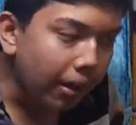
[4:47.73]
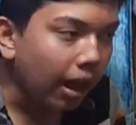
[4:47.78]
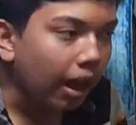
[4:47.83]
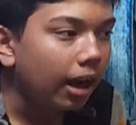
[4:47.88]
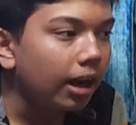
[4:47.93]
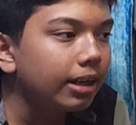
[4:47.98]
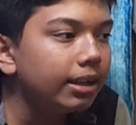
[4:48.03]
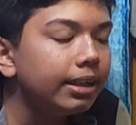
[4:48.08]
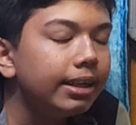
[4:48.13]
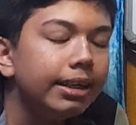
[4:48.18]

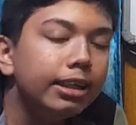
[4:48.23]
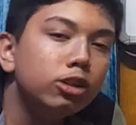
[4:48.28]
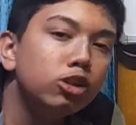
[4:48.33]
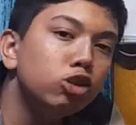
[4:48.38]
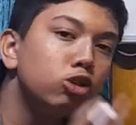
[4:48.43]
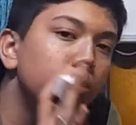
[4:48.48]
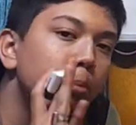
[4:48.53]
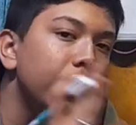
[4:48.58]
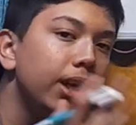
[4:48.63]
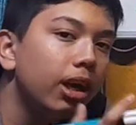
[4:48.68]
plant needs
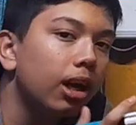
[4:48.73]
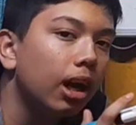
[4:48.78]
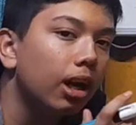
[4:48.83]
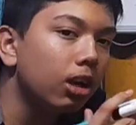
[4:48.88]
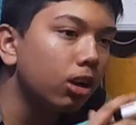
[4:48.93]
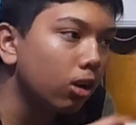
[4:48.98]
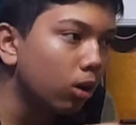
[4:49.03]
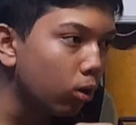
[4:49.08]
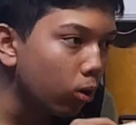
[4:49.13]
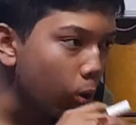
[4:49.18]
to be
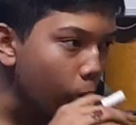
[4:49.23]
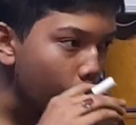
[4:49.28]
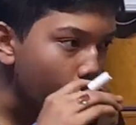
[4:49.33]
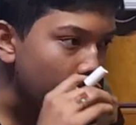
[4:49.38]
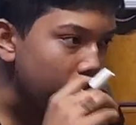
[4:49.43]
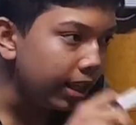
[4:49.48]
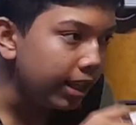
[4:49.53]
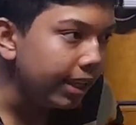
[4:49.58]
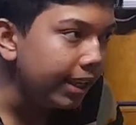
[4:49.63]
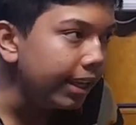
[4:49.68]
cut
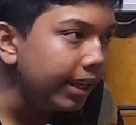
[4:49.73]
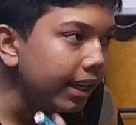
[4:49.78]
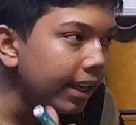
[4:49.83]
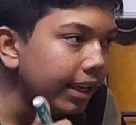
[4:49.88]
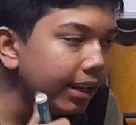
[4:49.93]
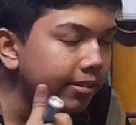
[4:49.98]
only